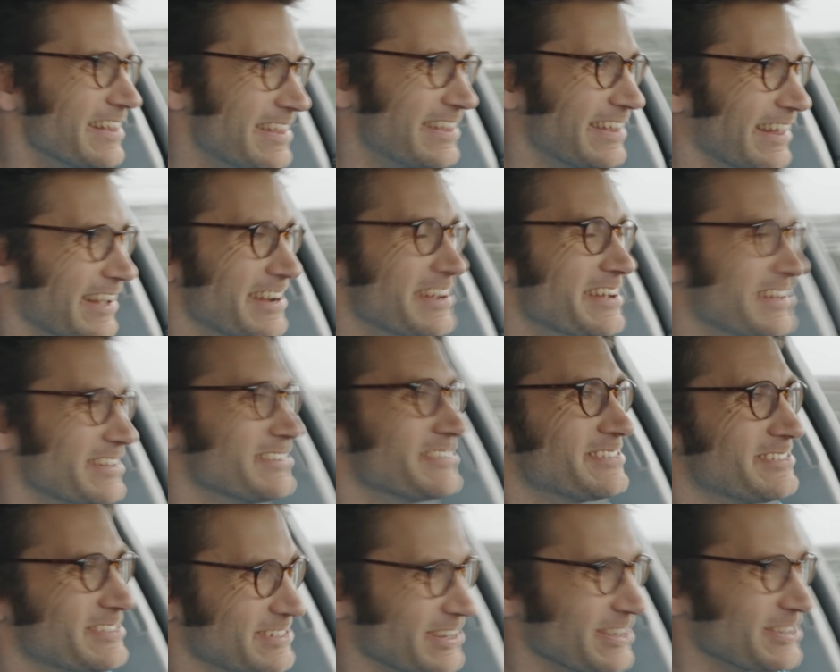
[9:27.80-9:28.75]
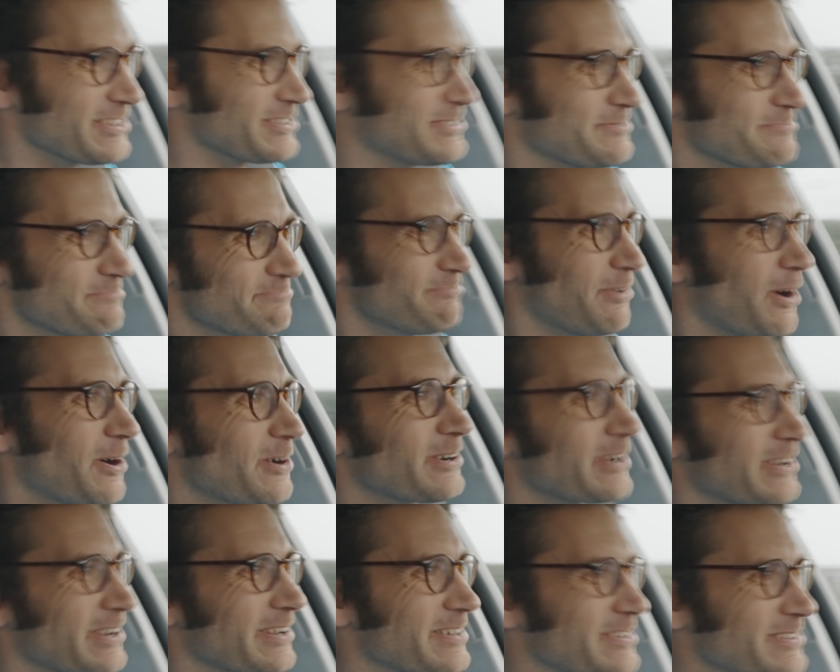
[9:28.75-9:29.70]
that is just
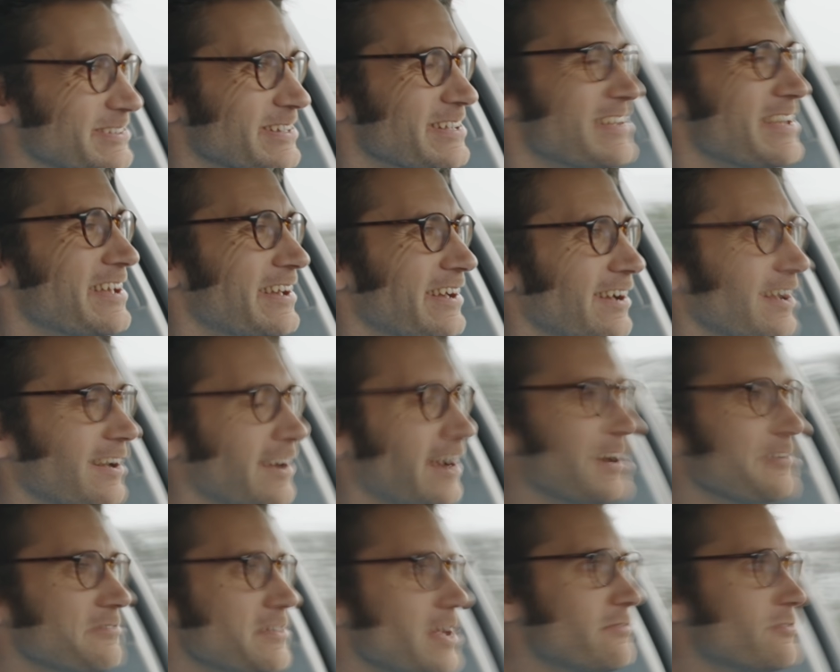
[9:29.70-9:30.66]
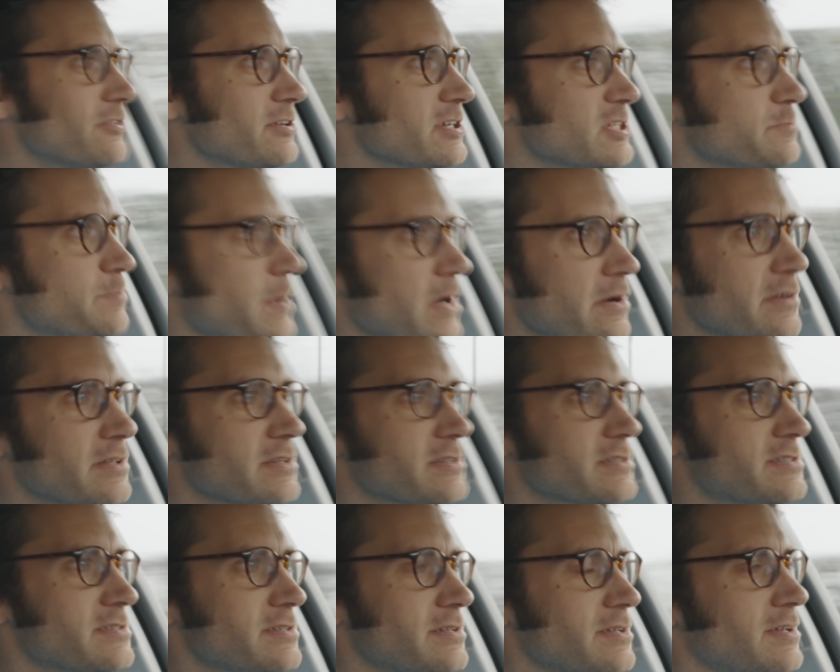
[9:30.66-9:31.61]
bonkers. I've never
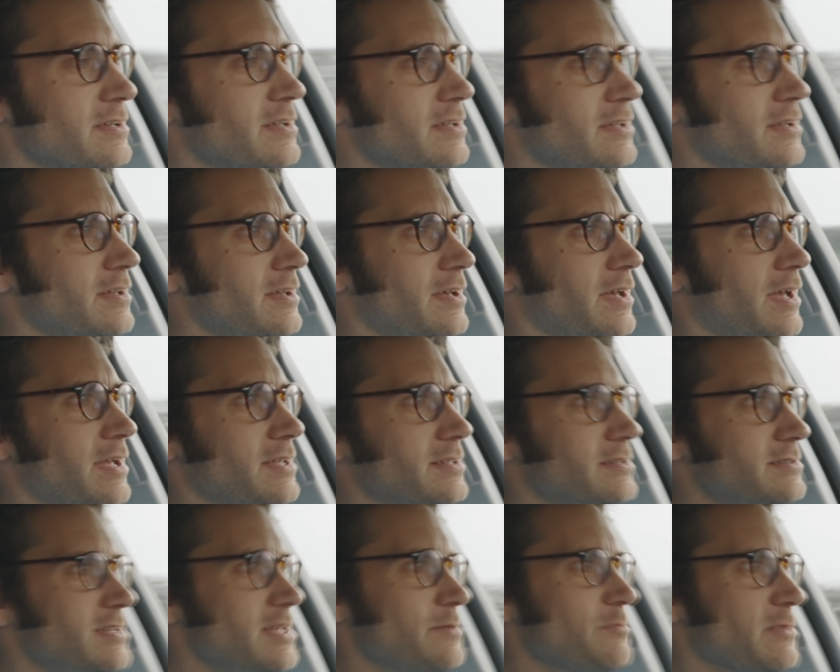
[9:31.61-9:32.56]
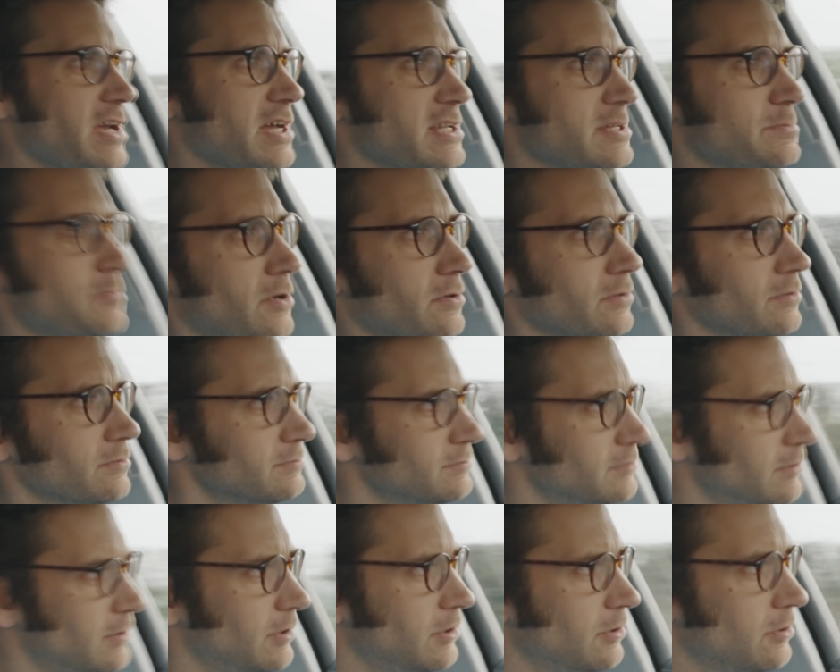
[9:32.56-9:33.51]
experienced a steam catapult
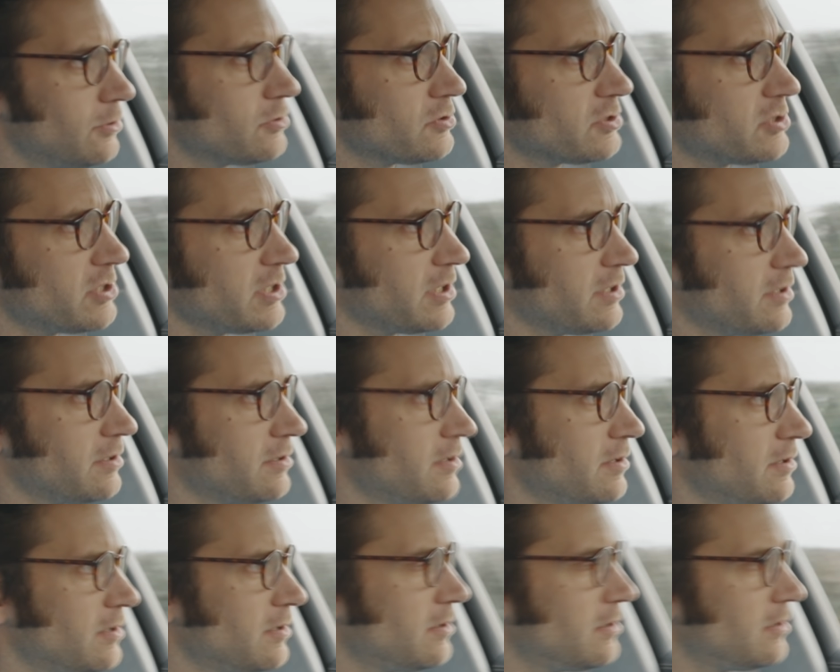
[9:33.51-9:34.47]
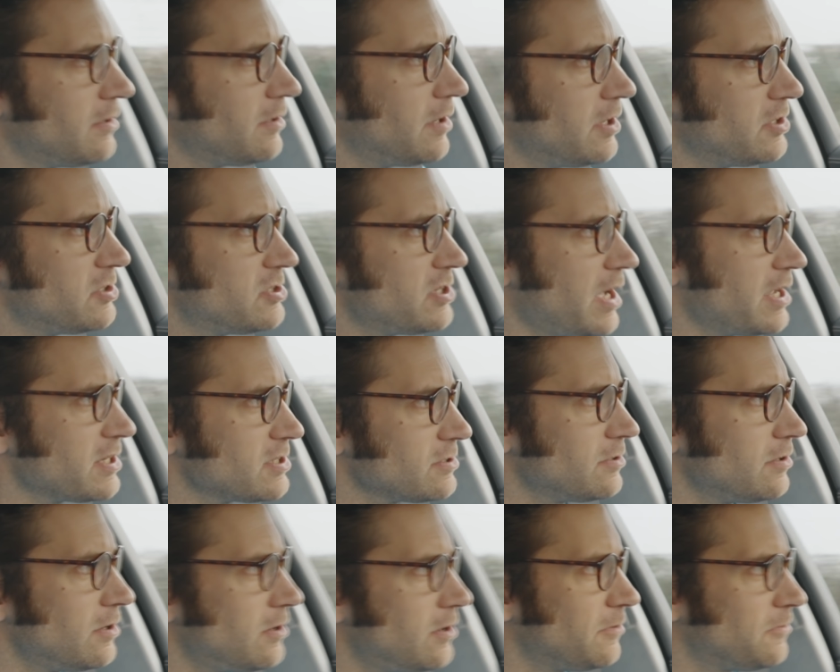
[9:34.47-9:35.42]
launching a jet
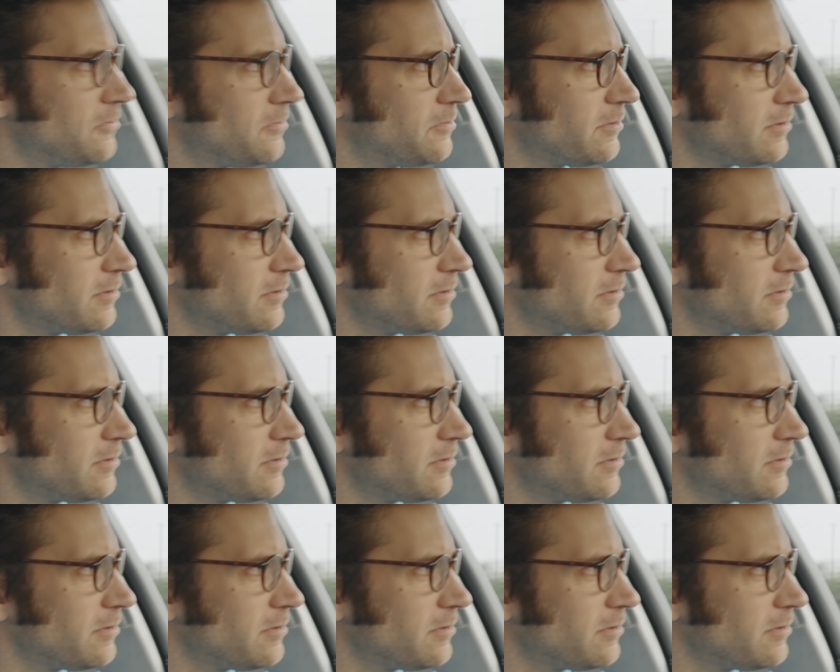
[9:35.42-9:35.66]
off